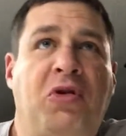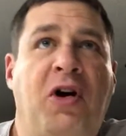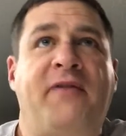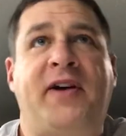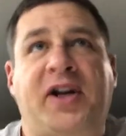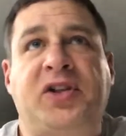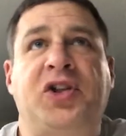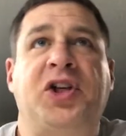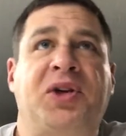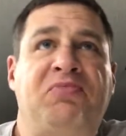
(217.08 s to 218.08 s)
off
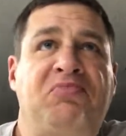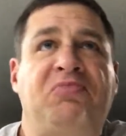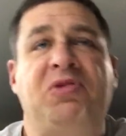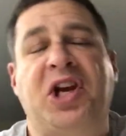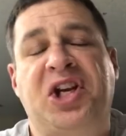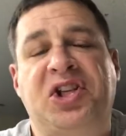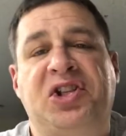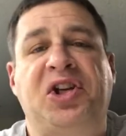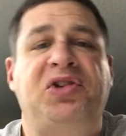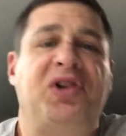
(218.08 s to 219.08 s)
oxygen,
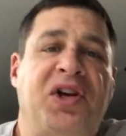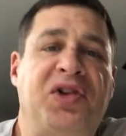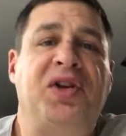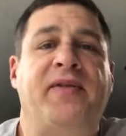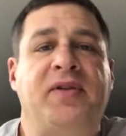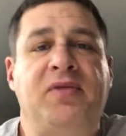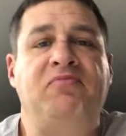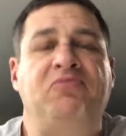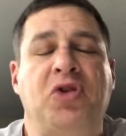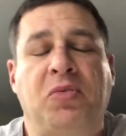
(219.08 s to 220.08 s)
96,
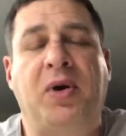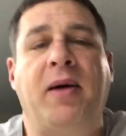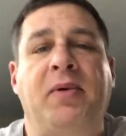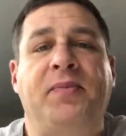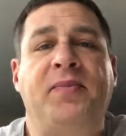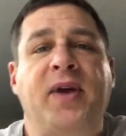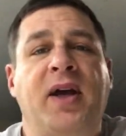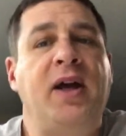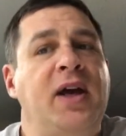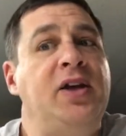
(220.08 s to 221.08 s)
97, no problem.
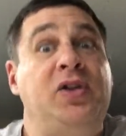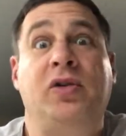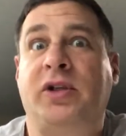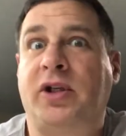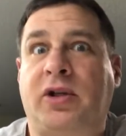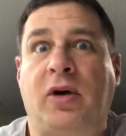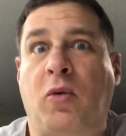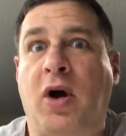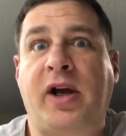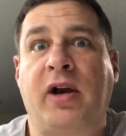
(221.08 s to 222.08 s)
As soon as I start
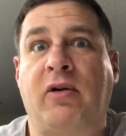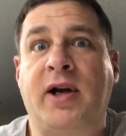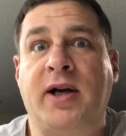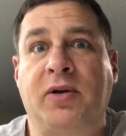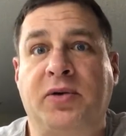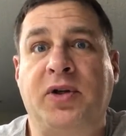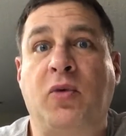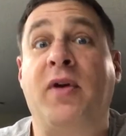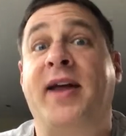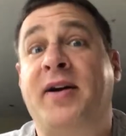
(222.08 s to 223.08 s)
walking around
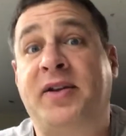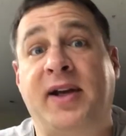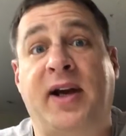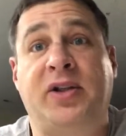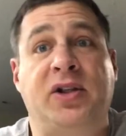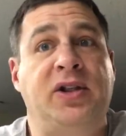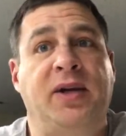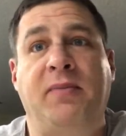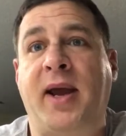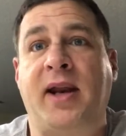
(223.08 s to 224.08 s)
without the
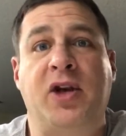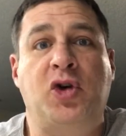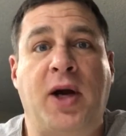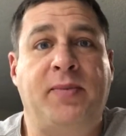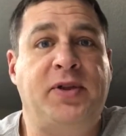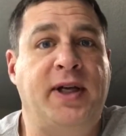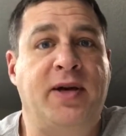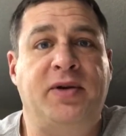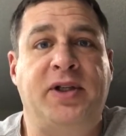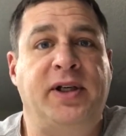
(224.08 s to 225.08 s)
oxygen, man, it drops
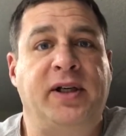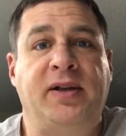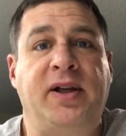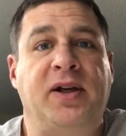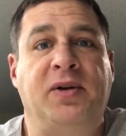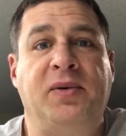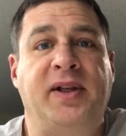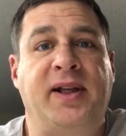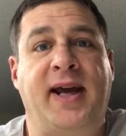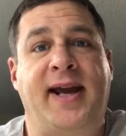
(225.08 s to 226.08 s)
down to, you know,
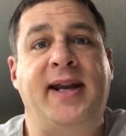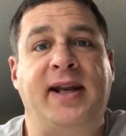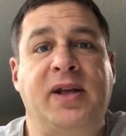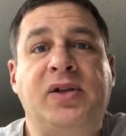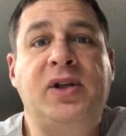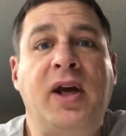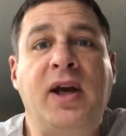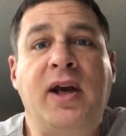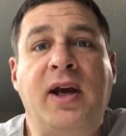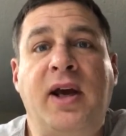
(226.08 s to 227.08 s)
in the 80s.
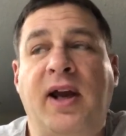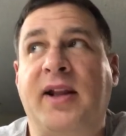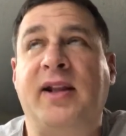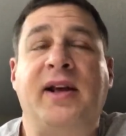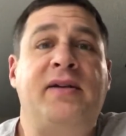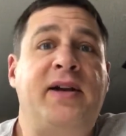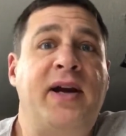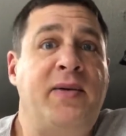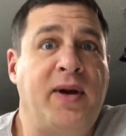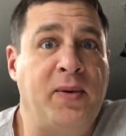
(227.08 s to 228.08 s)
And then the other
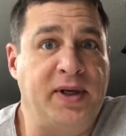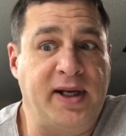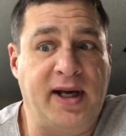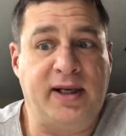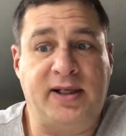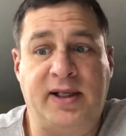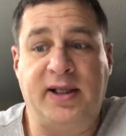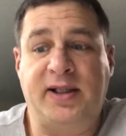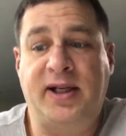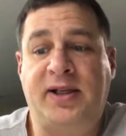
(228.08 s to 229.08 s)
day when I went to got
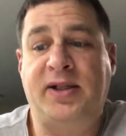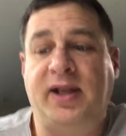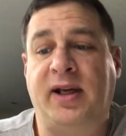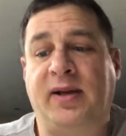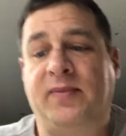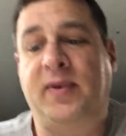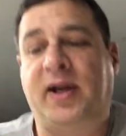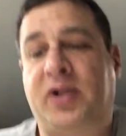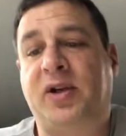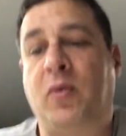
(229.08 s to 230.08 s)
uh, test, they
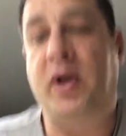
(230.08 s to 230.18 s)
actually